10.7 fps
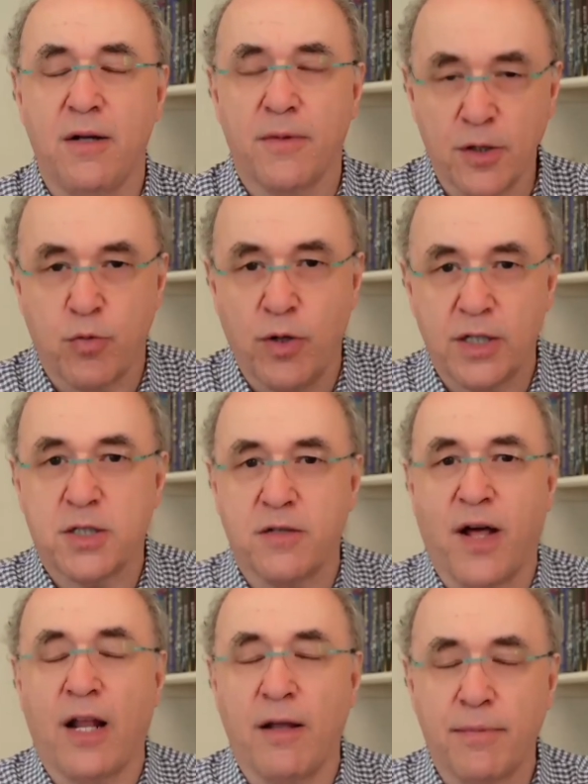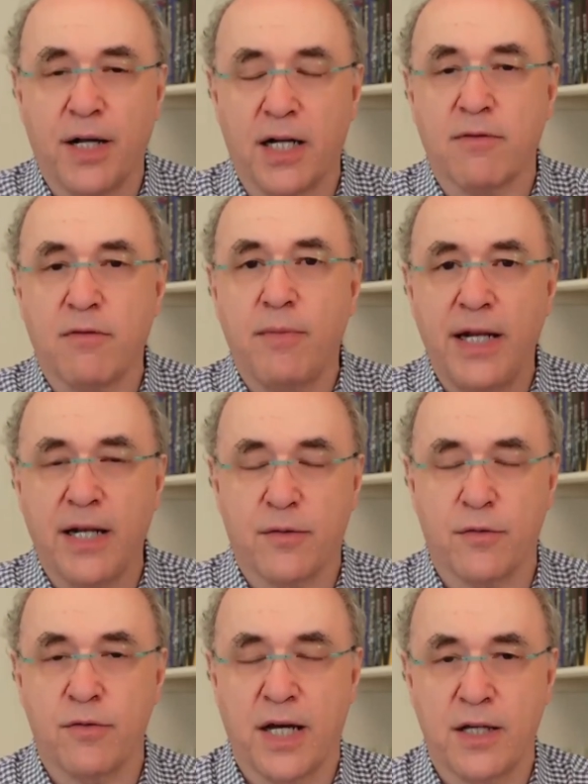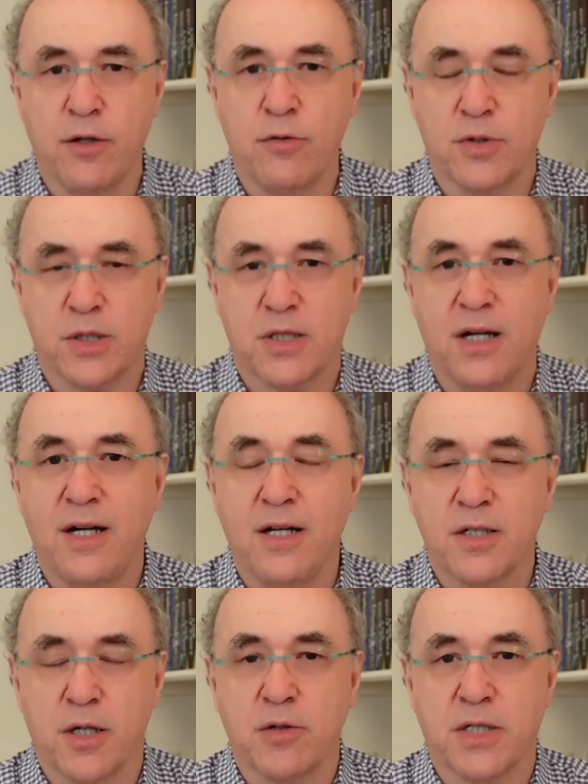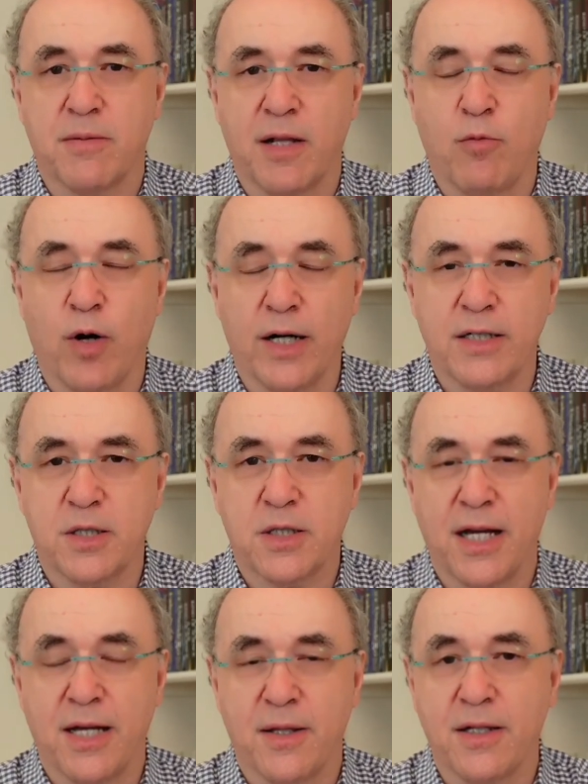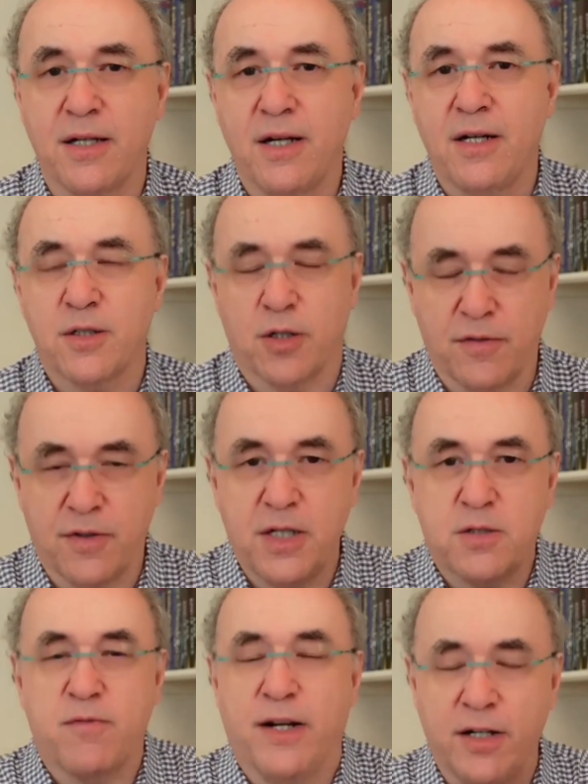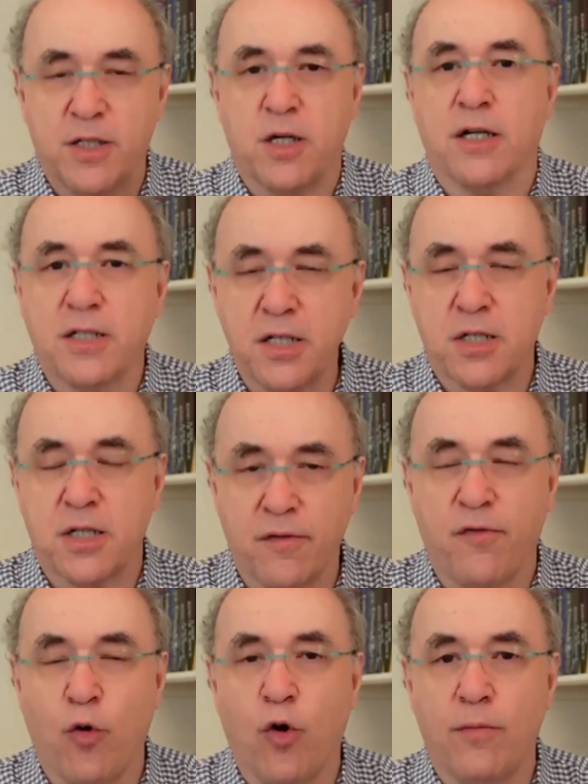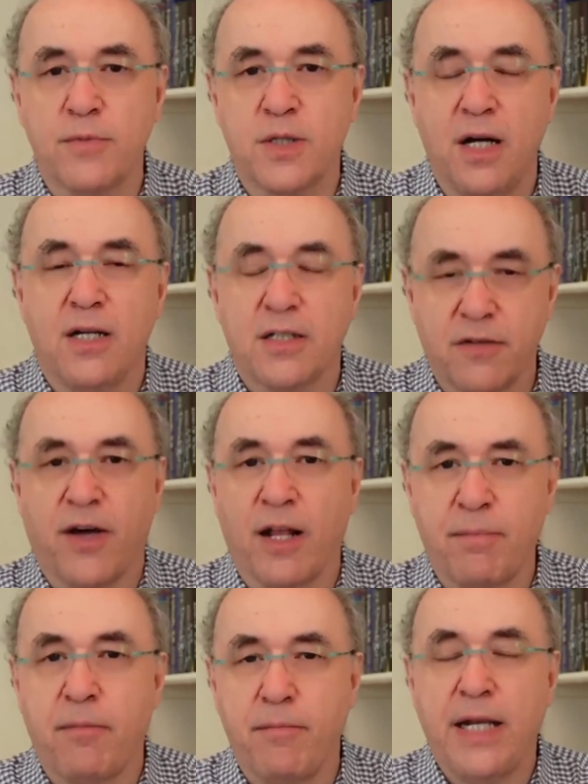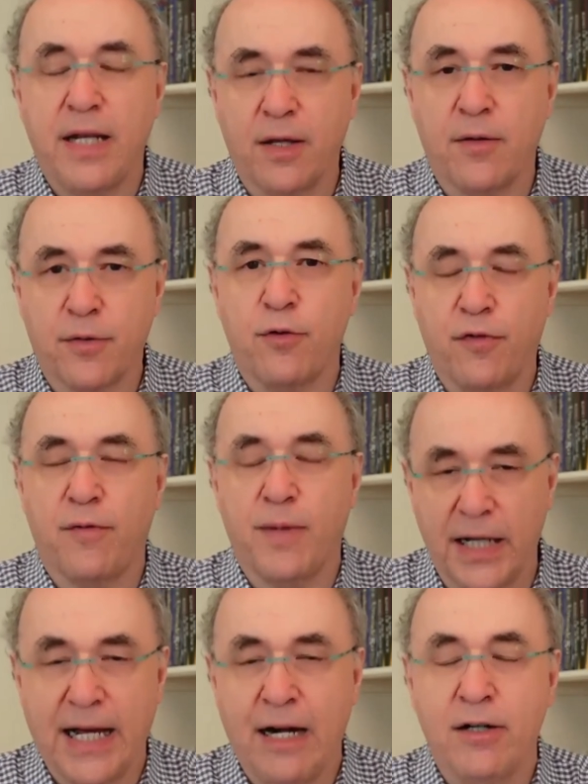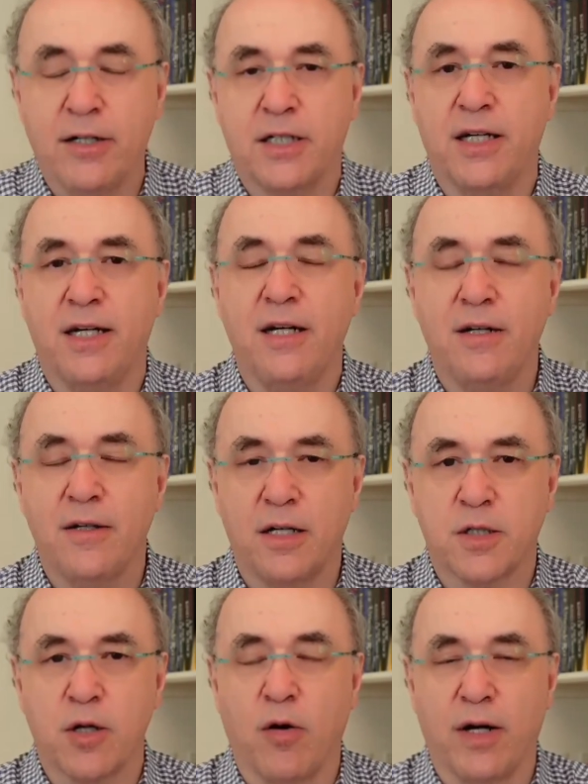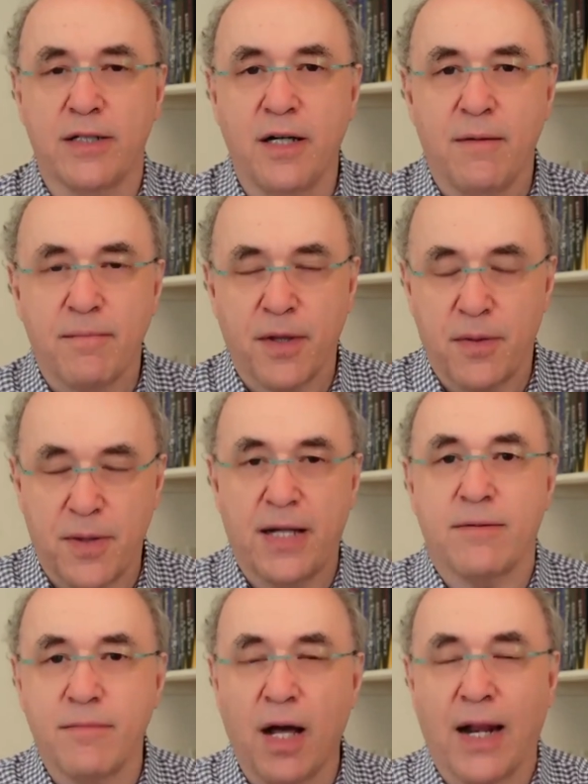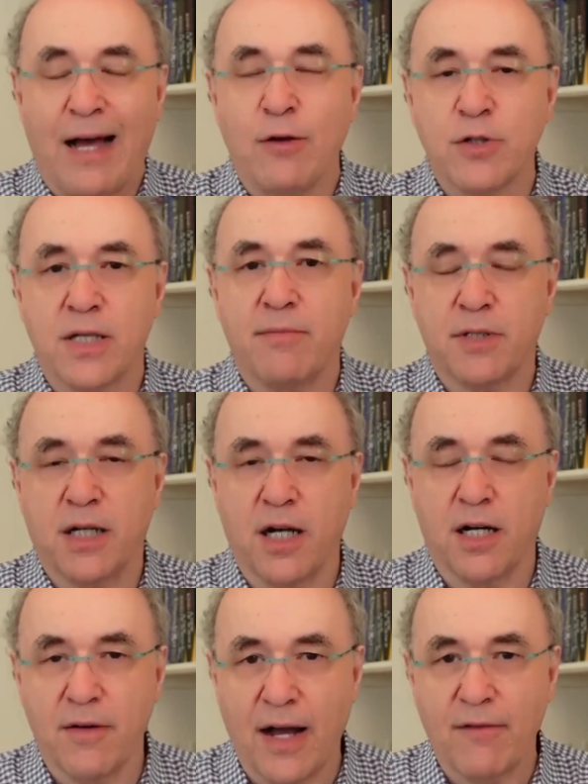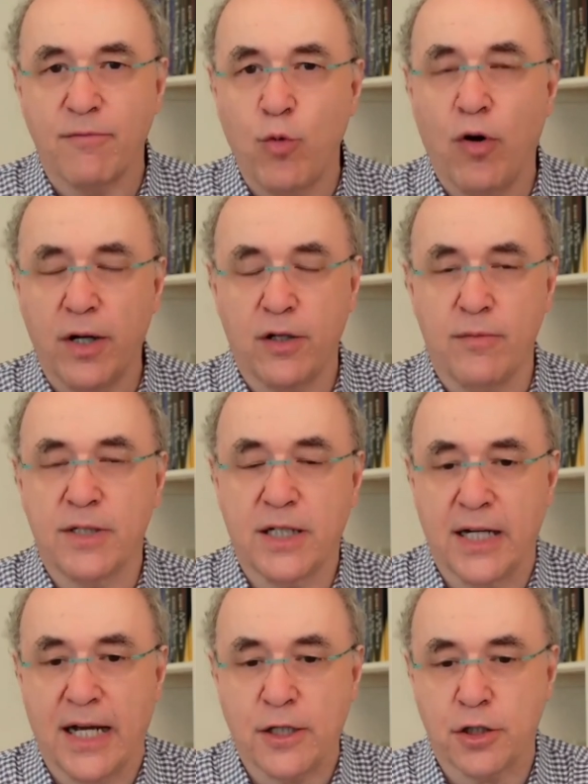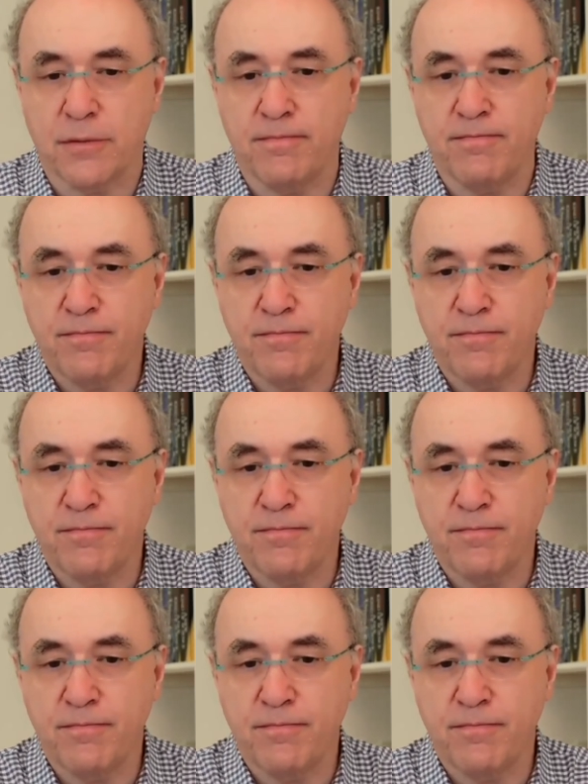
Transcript: Those words develop kind of a meaning through their use. So, similarly, one can say that sort of these various artistic forms develop a meaning through familiarity and so on, that then allows them to kind of have more human connection.